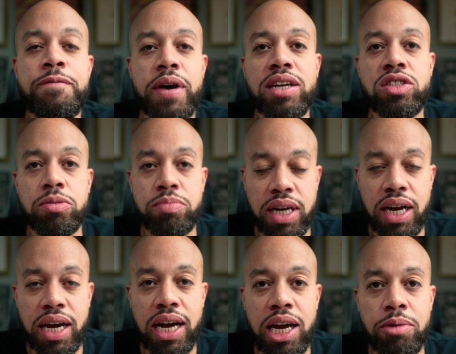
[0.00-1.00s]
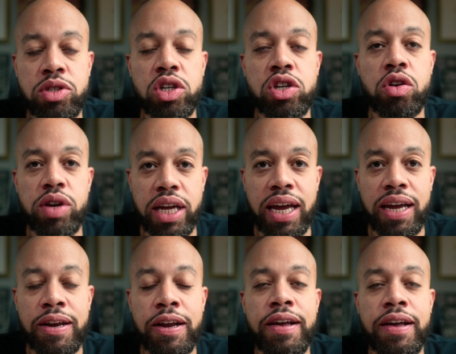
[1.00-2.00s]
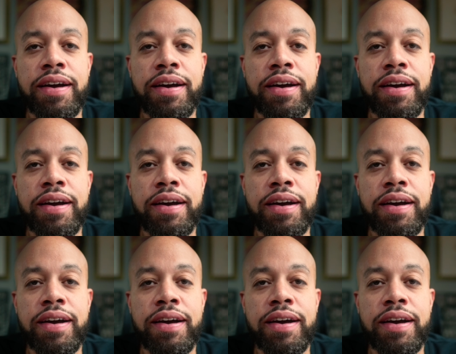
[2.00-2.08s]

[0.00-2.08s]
find some time to create